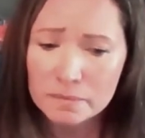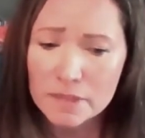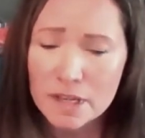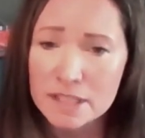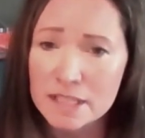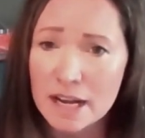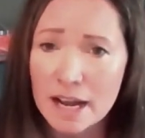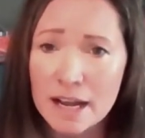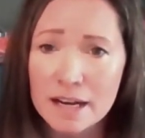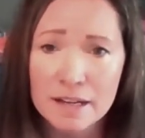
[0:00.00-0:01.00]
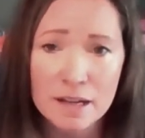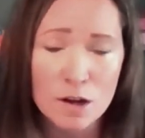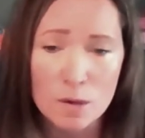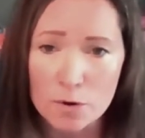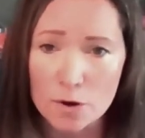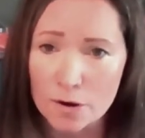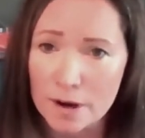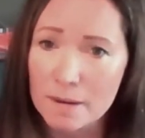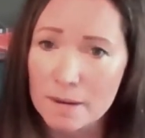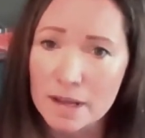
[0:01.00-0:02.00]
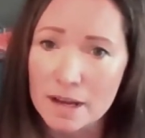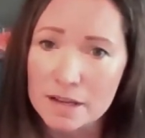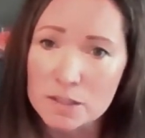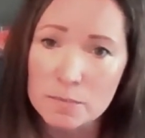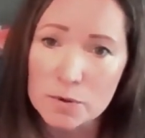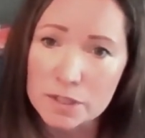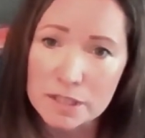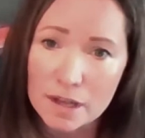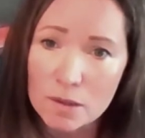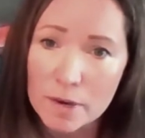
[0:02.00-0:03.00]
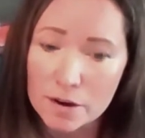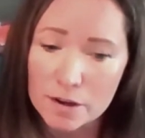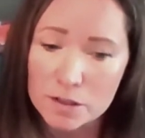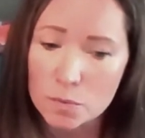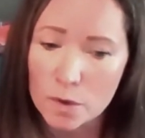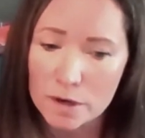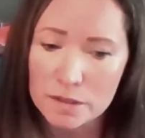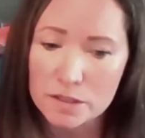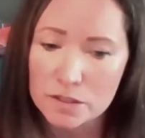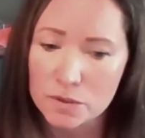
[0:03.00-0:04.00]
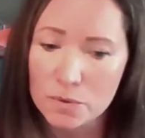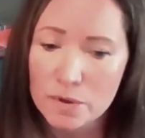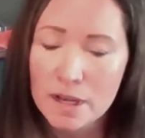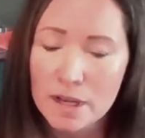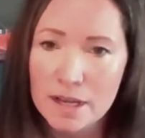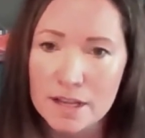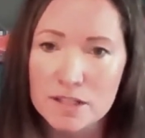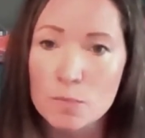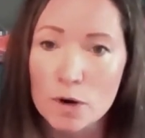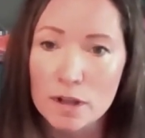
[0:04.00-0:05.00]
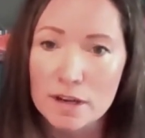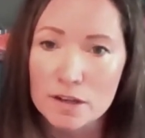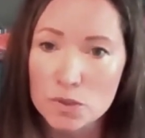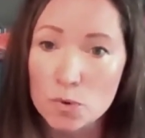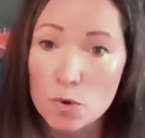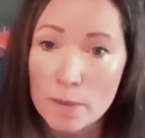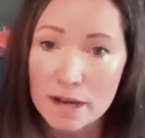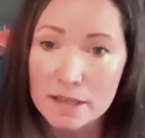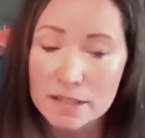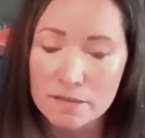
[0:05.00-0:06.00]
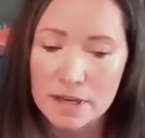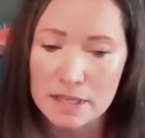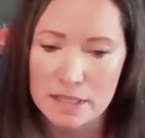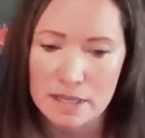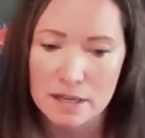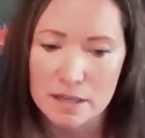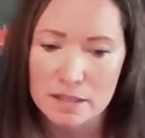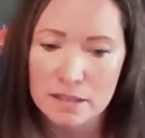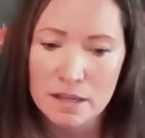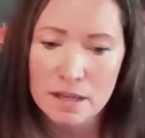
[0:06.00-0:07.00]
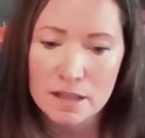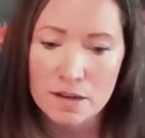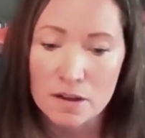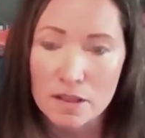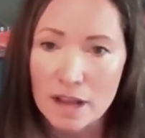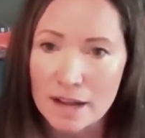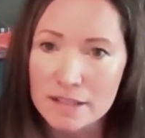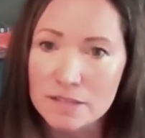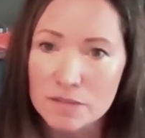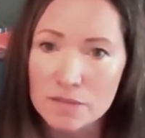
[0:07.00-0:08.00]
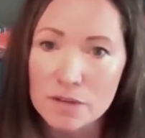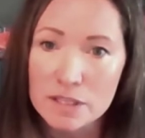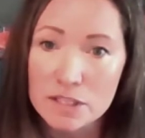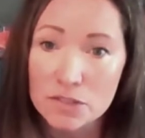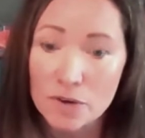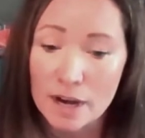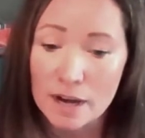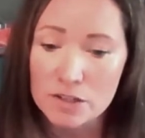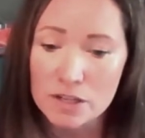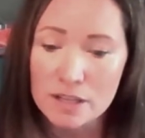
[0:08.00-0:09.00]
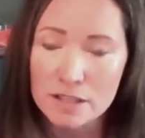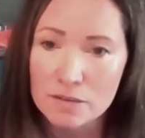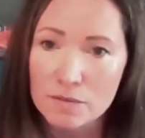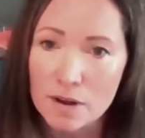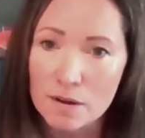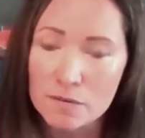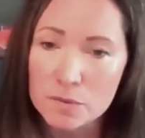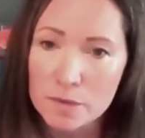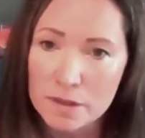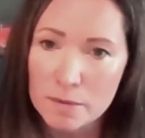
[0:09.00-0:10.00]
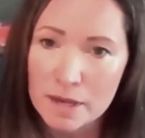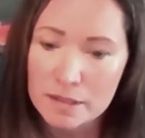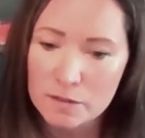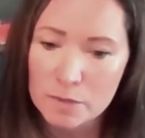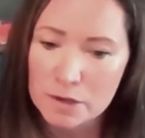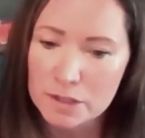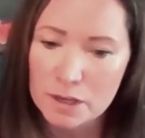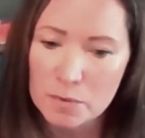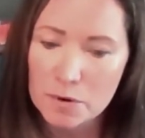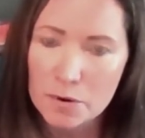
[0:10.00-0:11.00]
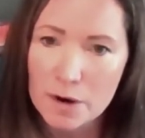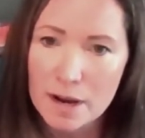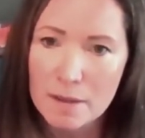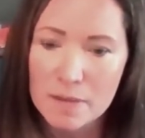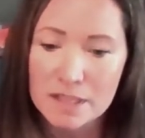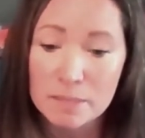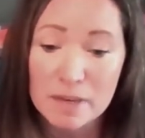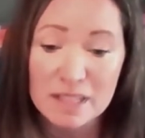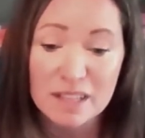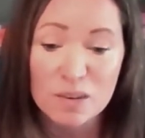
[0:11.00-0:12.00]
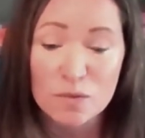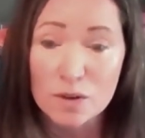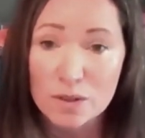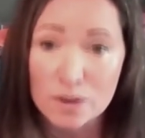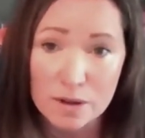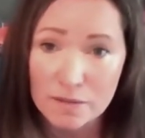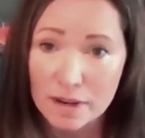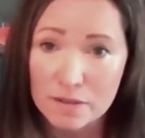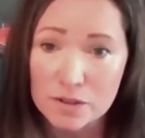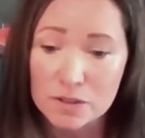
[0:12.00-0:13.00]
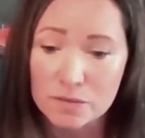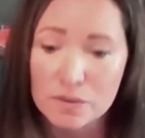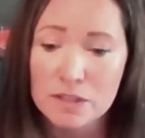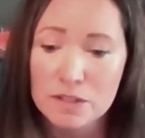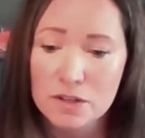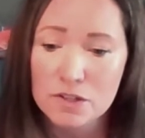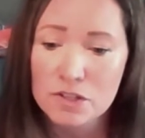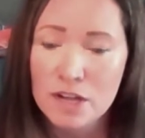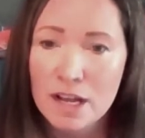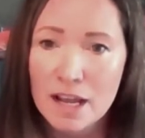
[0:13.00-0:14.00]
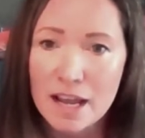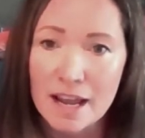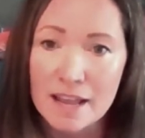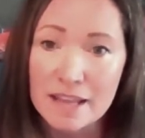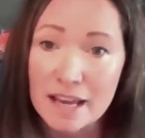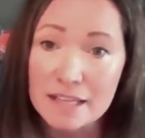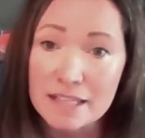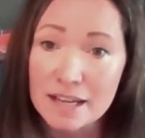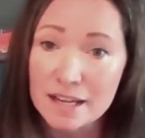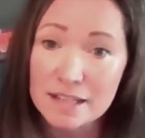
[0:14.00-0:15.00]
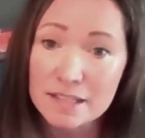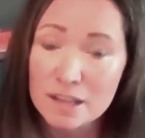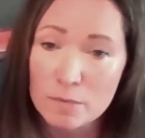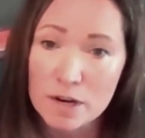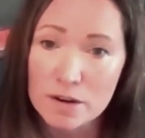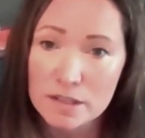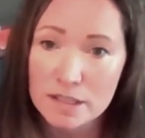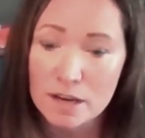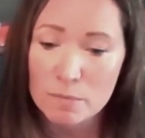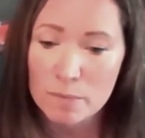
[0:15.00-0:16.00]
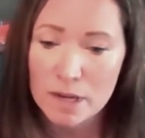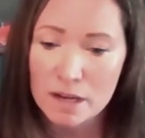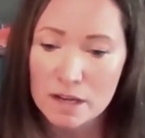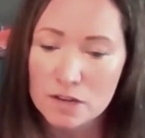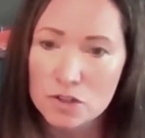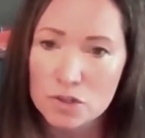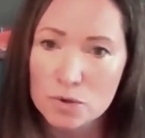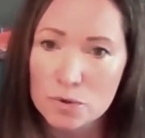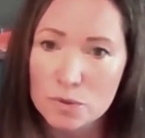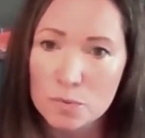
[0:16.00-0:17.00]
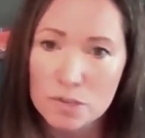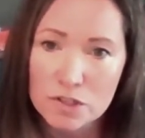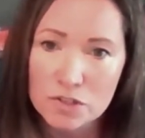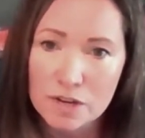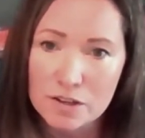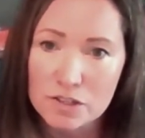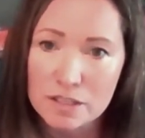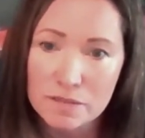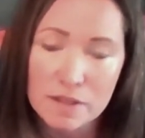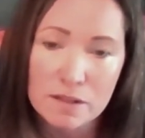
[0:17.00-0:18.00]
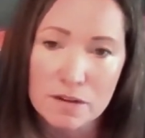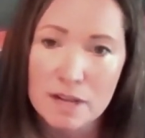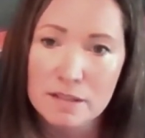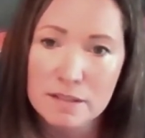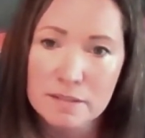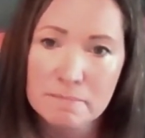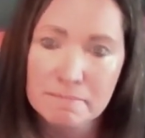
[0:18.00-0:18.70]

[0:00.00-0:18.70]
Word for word: it's not a program that is supposed to tell parents what to do, it's more like a toolbox of ideas. There are lots of different strategies involved with the Positive Parenting Program. It's based on over 35 years of research and the idea is that parents can pick and choose which strategies fit their needs.